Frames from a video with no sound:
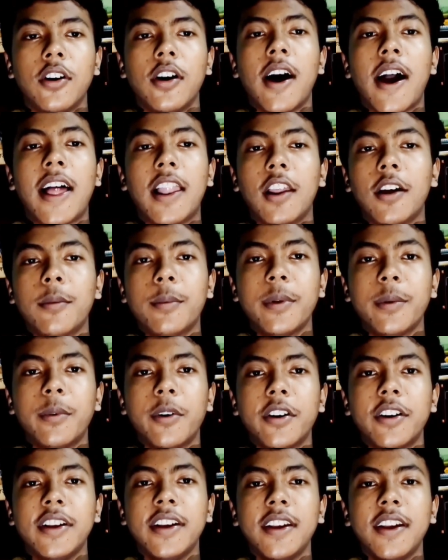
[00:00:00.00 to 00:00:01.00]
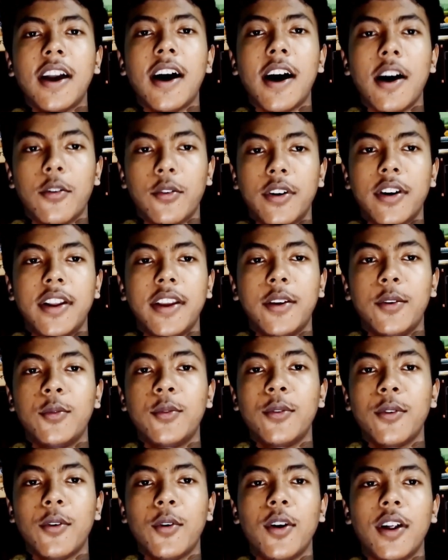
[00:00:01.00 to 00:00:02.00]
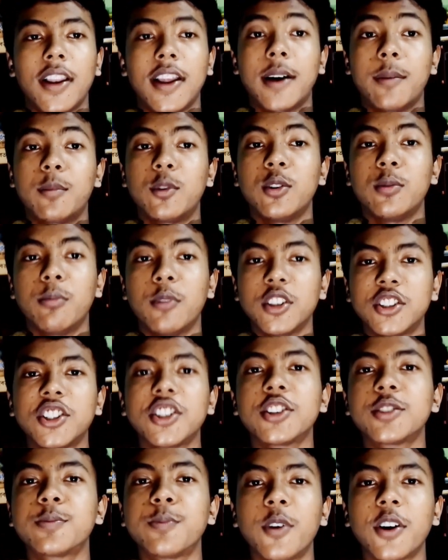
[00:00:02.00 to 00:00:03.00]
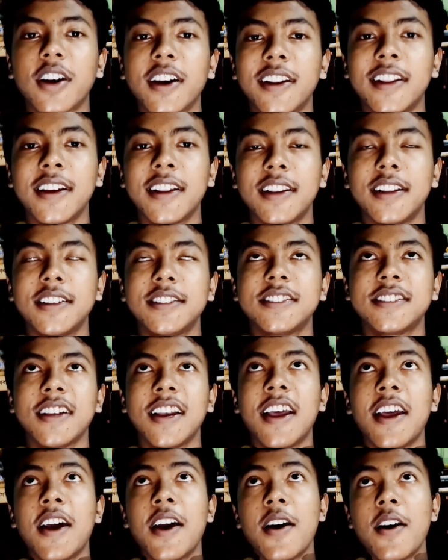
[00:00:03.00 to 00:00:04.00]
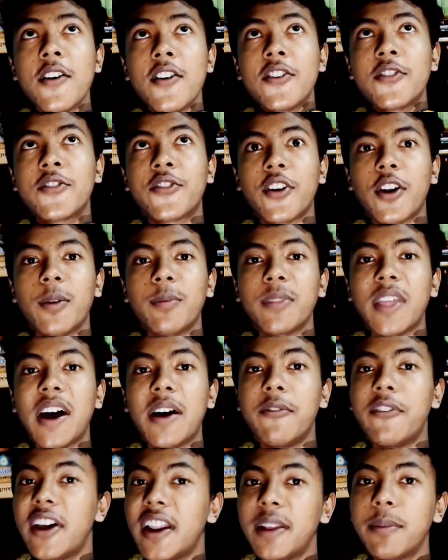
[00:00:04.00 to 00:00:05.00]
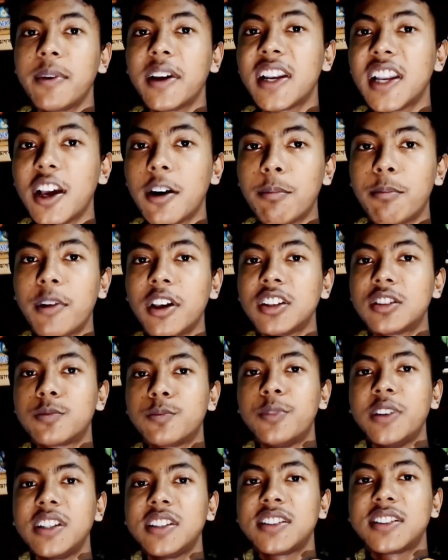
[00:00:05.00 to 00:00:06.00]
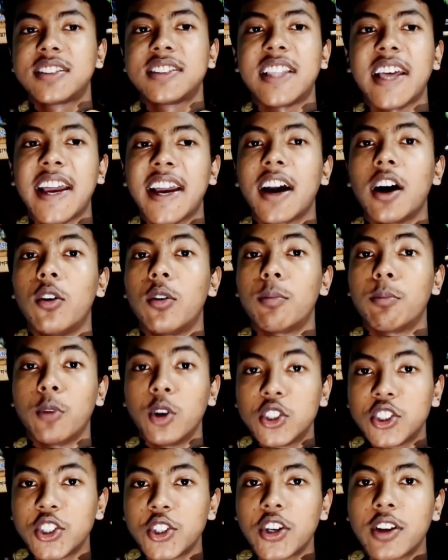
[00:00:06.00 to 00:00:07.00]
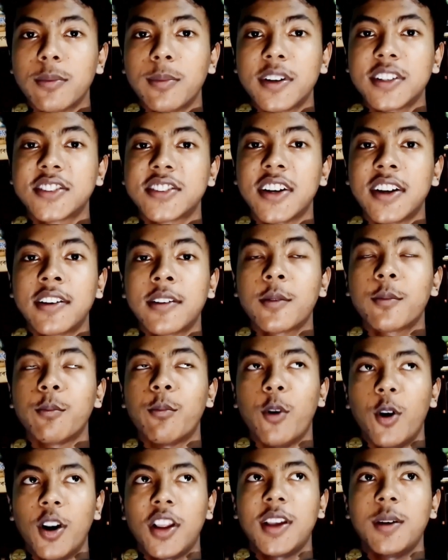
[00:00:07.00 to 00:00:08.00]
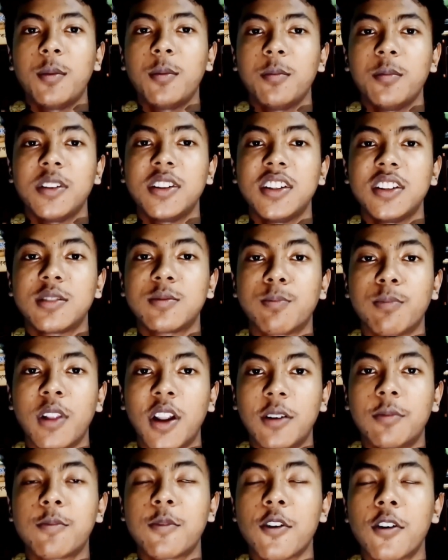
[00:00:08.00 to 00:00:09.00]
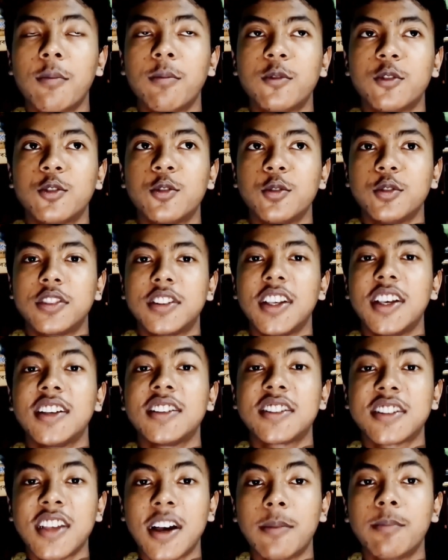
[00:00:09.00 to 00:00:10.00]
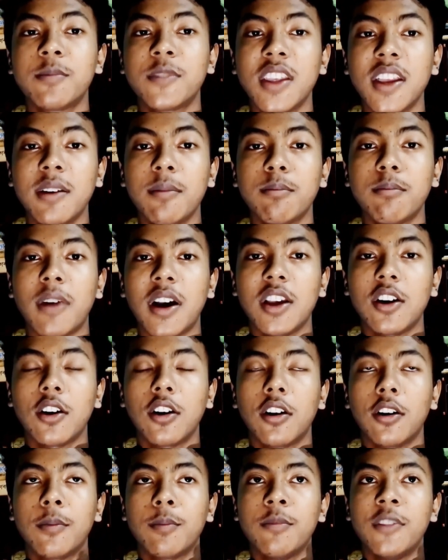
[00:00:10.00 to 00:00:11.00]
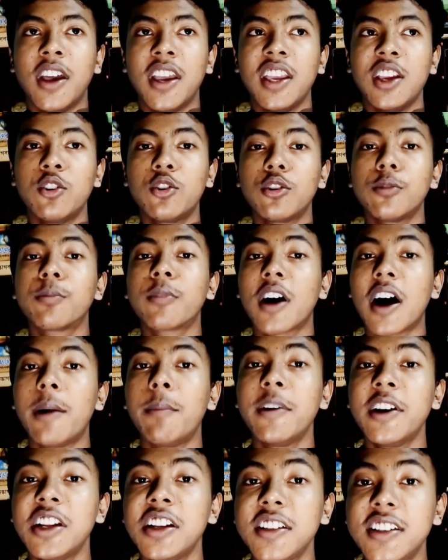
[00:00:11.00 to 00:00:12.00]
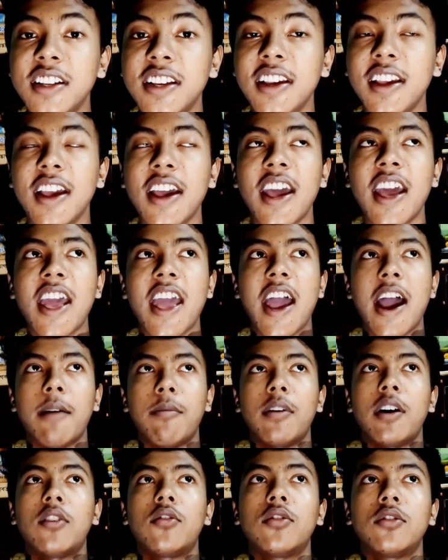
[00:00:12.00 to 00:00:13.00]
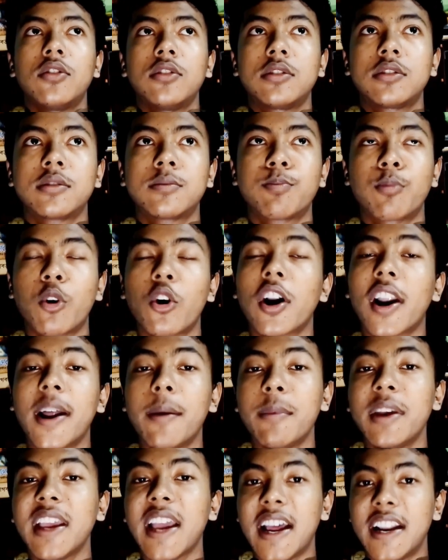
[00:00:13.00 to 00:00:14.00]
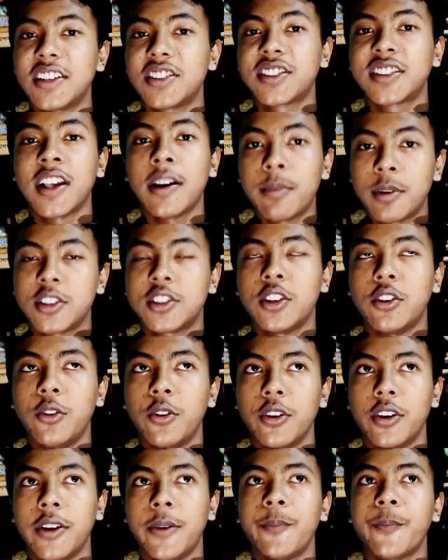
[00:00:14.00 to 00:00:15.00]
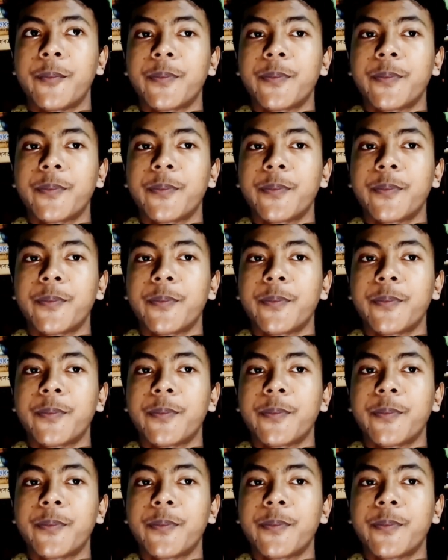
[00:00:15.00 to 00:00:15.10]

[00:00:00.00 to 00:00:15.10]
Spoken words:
Hello everybody, how are you? Welcome to Moshu Spoken English. From the very beginning of my speech, thank our Moshu Raman sir for giving me this platform to say something by all of the YouTube community about programming and cybersecurity.